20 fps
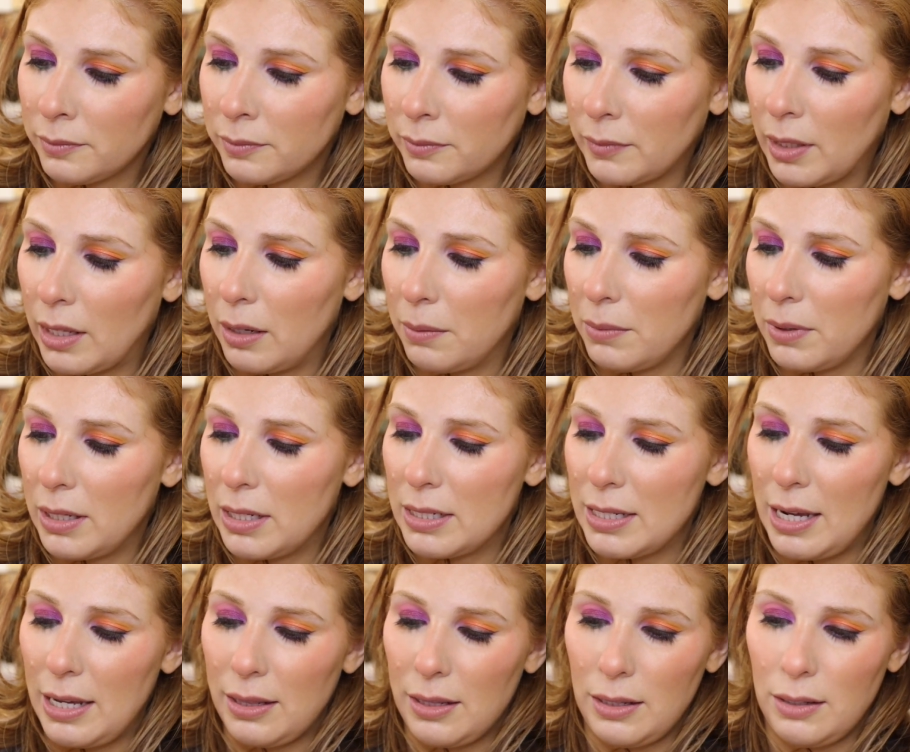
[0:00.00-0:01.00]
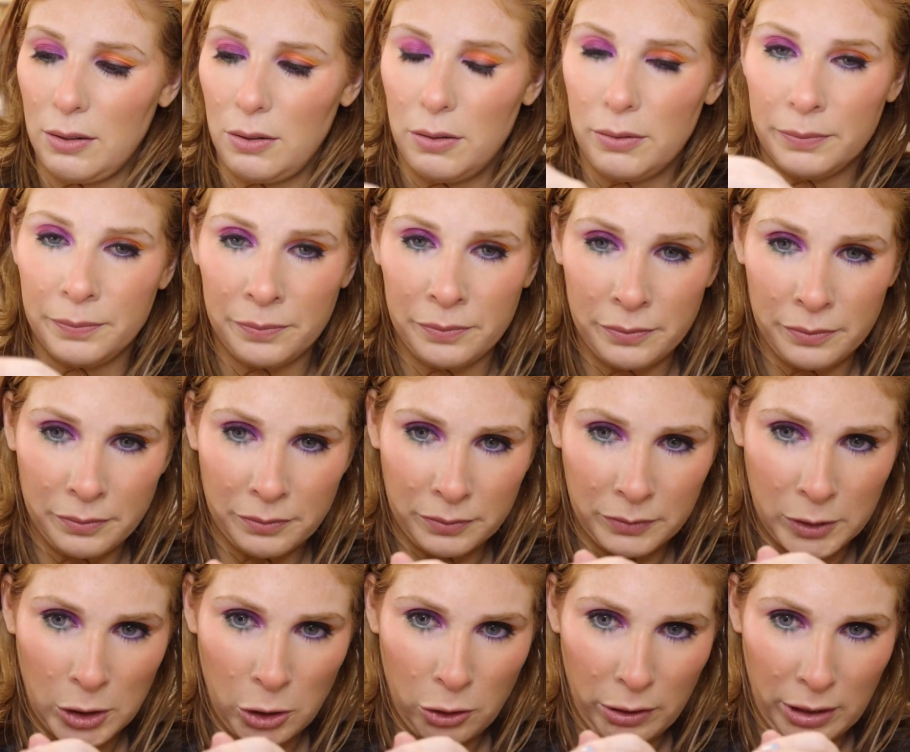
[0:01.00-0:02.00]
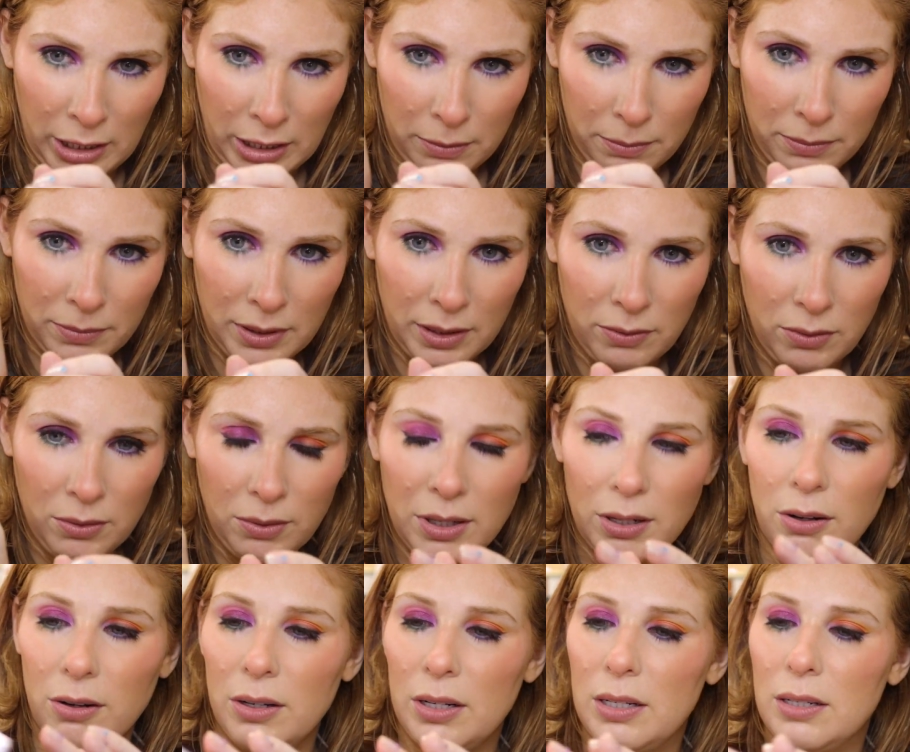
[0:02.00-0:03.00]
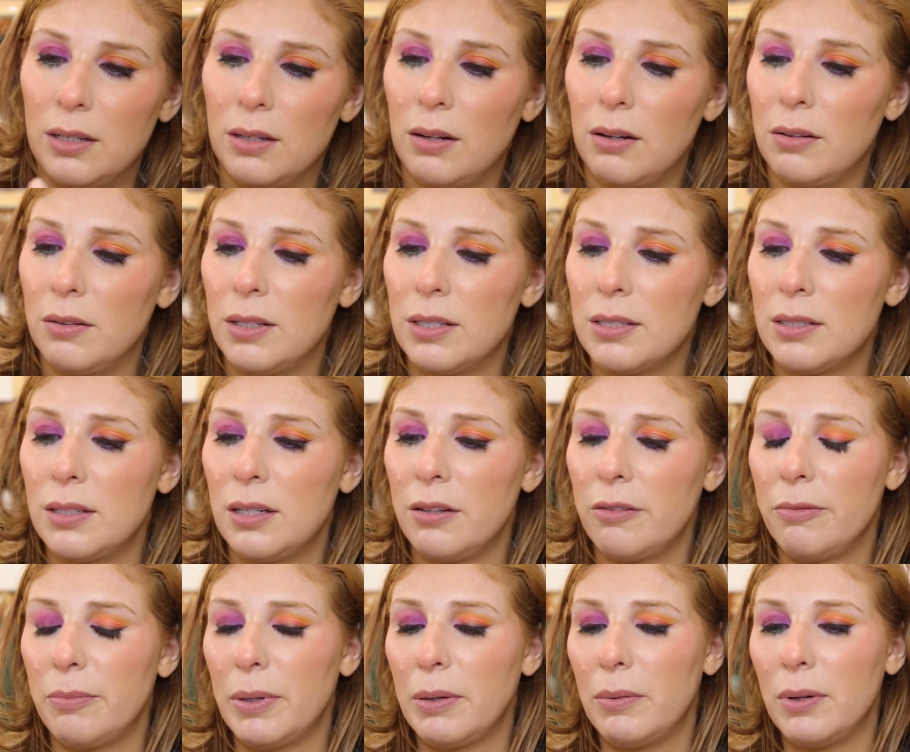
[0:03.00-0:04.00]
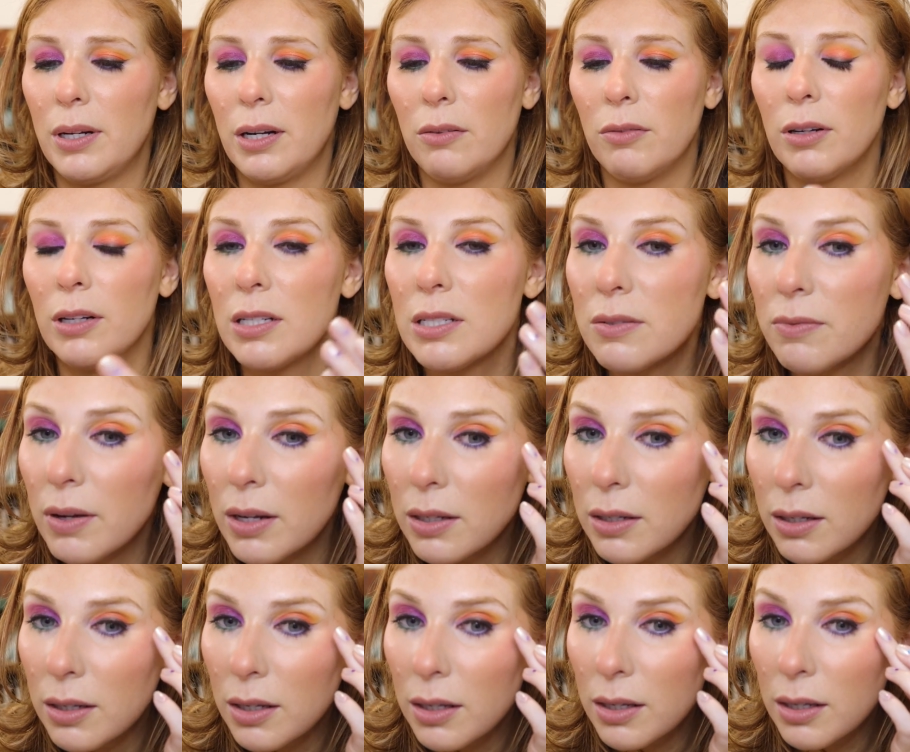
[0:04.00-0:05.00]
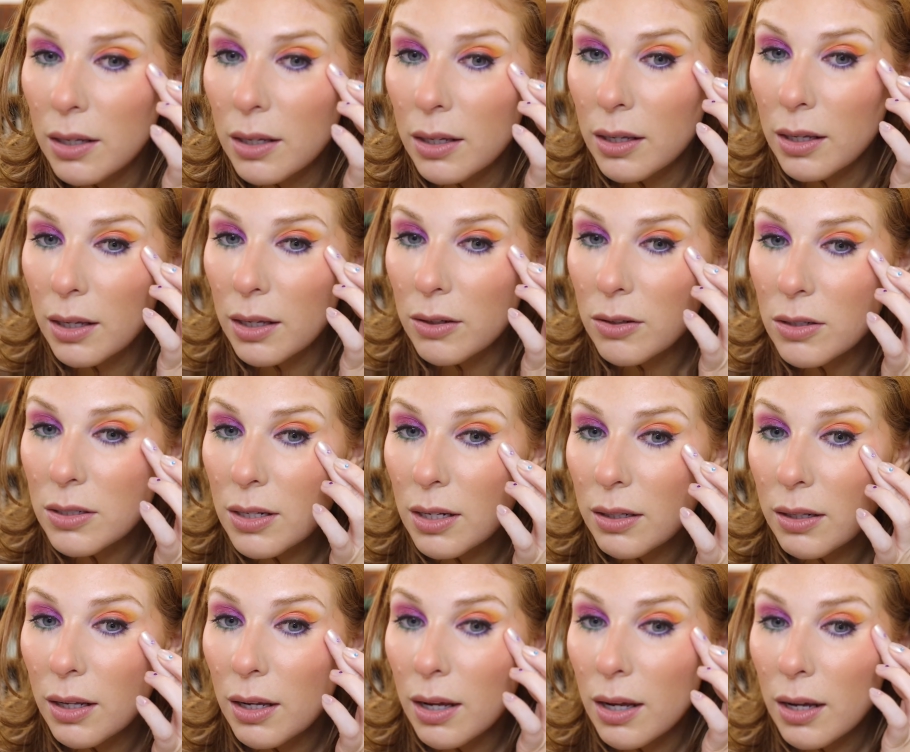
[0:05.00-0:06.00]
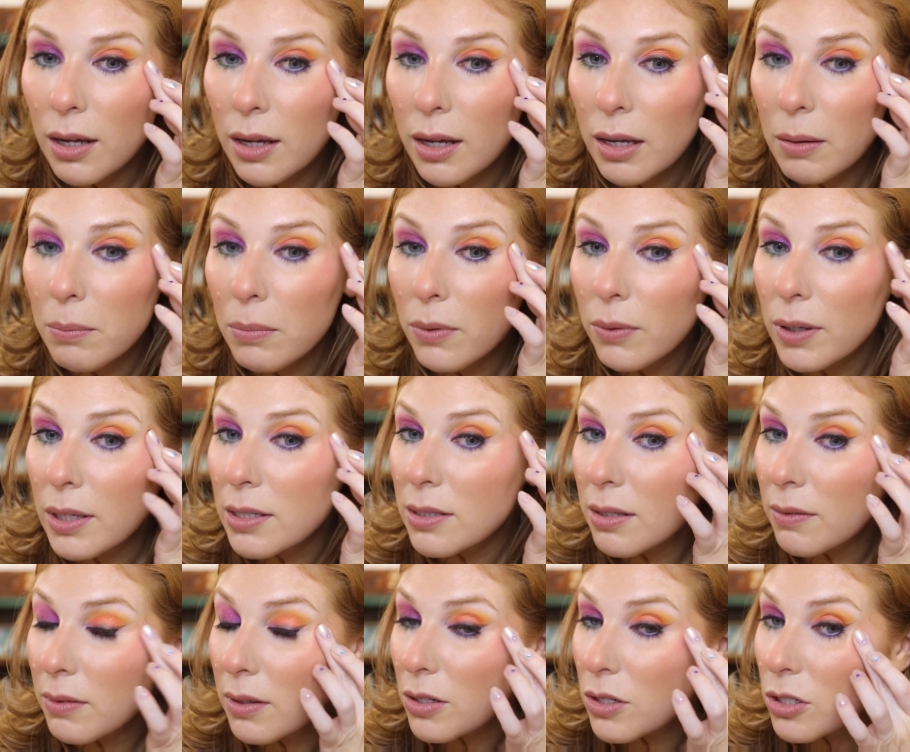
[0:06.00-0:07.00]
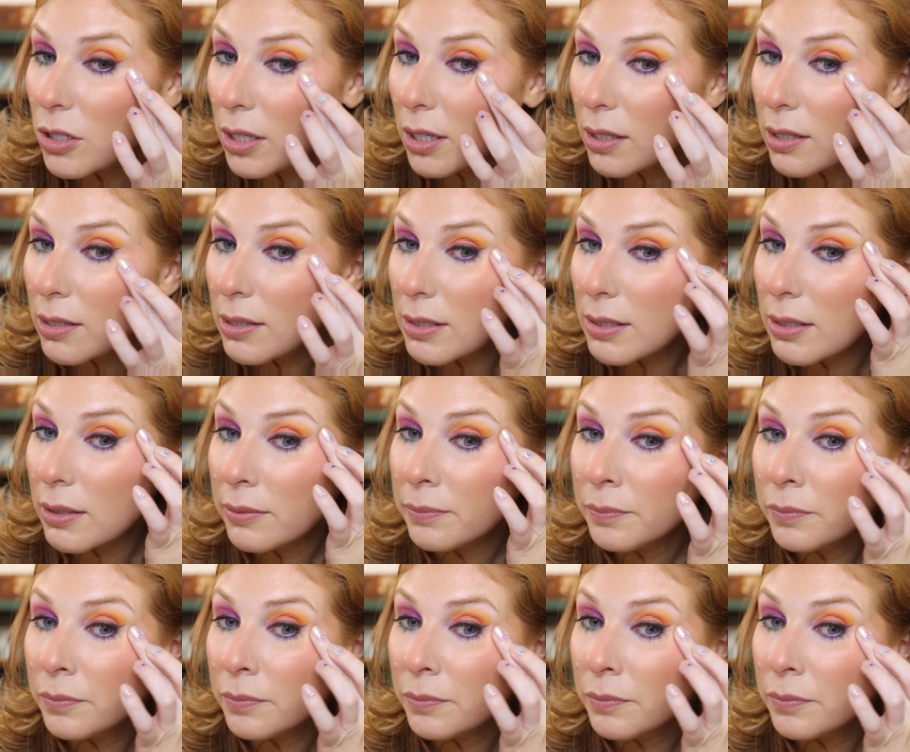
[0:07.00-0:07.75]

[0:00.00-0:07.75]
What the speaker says: And then I'm going to take the little cream, even though I already did all this stuff, but whatever, it's fun. Just on the high points of the cheeks.